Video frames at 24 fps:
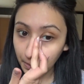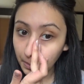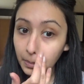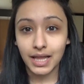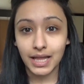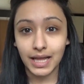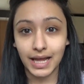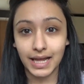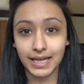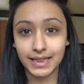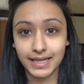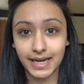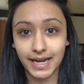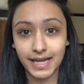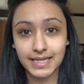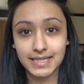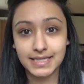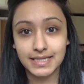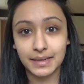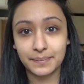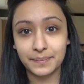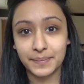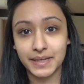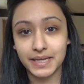And the next
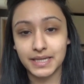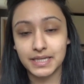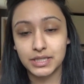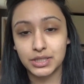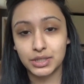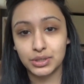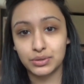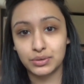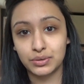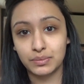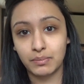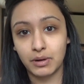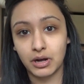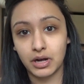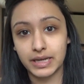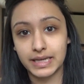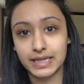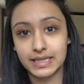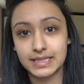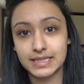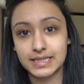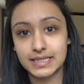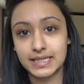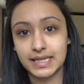step is to do my
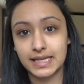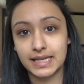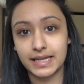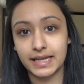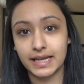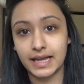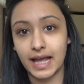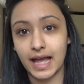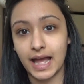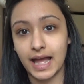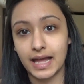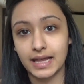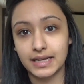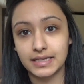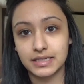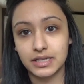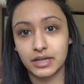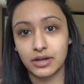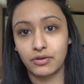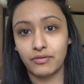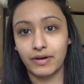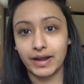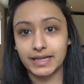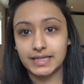concealing and
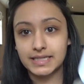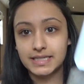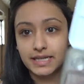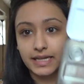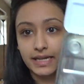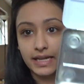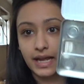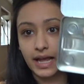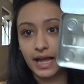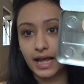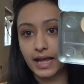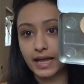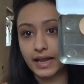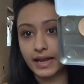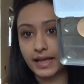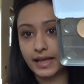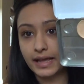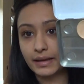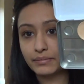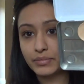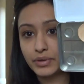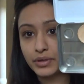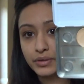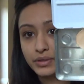correcting, and I
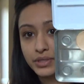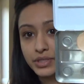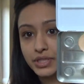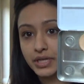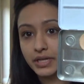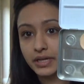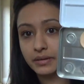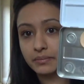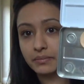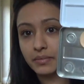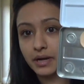am using